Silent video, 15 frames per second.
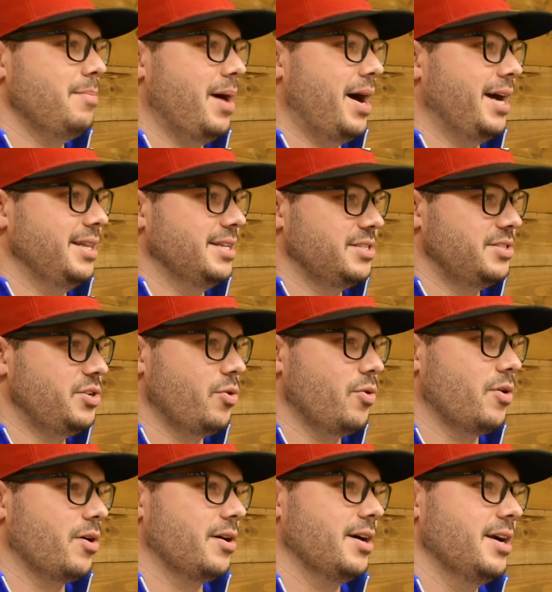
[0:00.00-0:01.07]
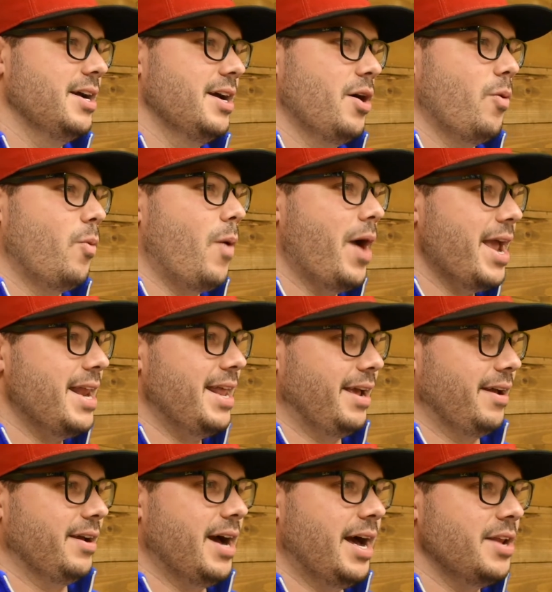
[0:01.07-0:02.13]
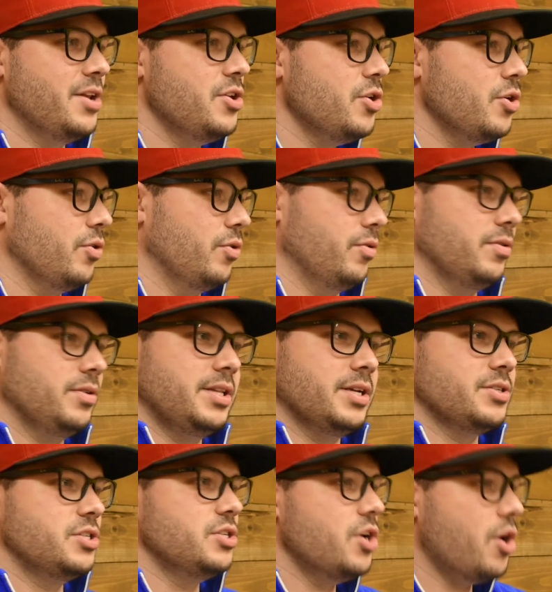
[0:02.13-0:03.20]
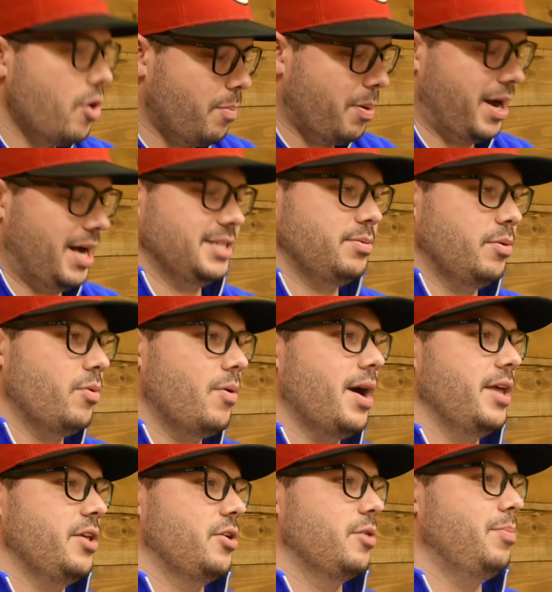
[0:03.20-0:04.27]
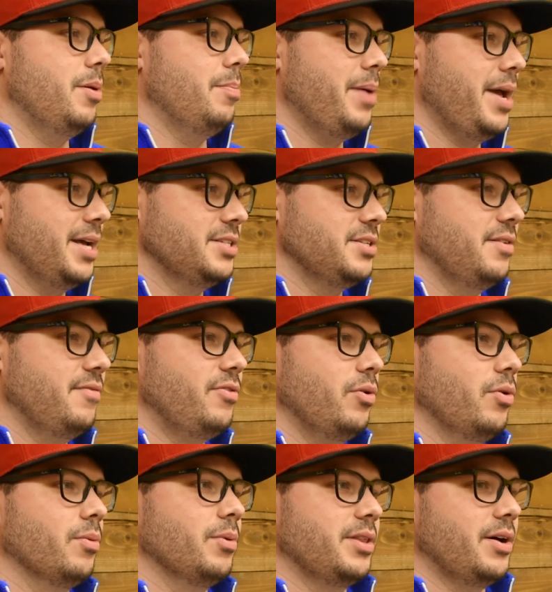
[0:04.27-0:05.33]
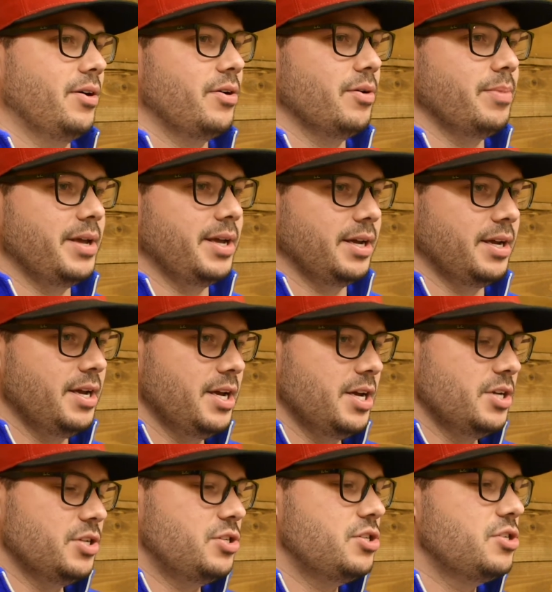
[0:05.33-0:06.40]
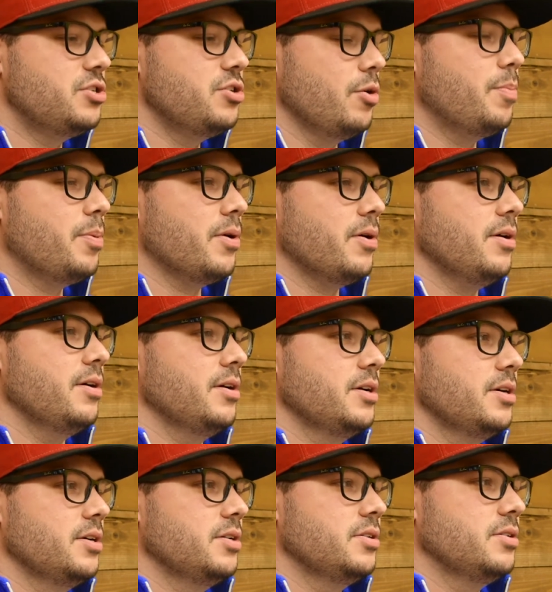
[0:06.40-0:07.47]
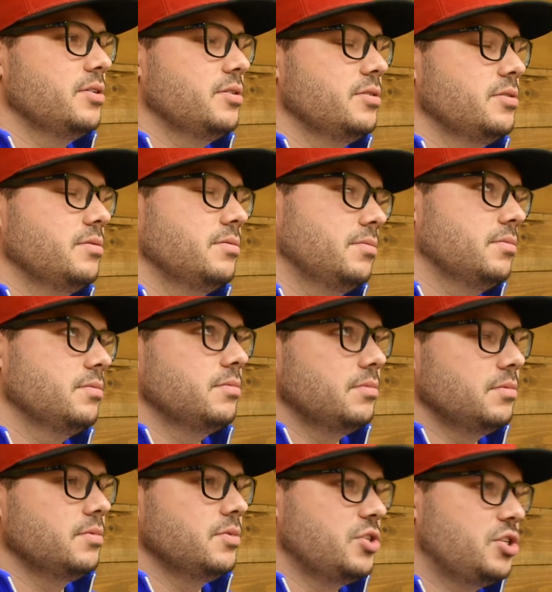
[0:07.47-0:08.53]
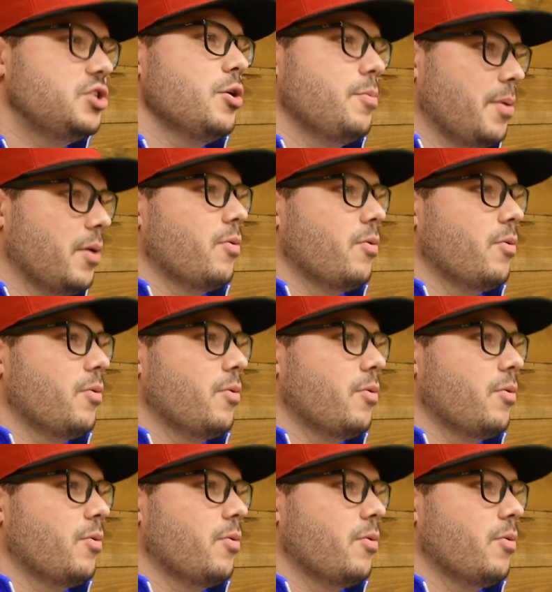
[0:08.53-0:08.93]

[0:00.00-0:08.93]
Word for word: behind this door, waiting. I knew there's no possible way you could put pants on the floor without her being super, super